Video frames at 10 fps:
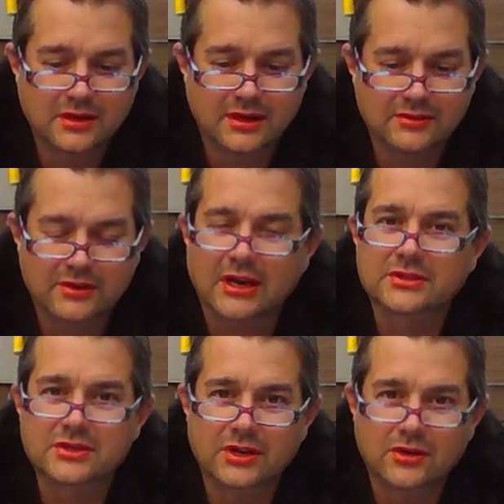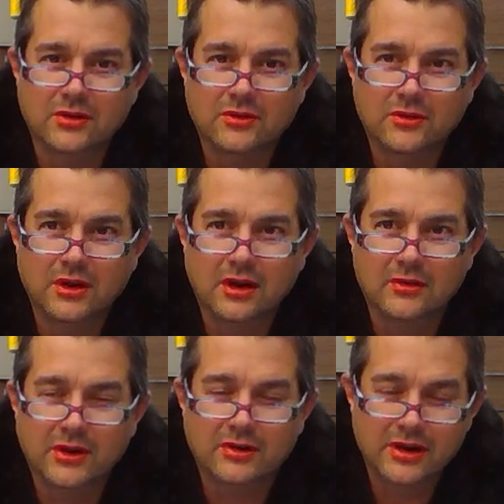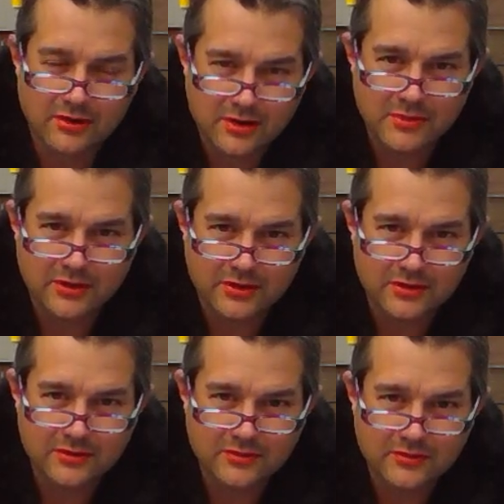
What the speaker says: I even got to know my great-grandmother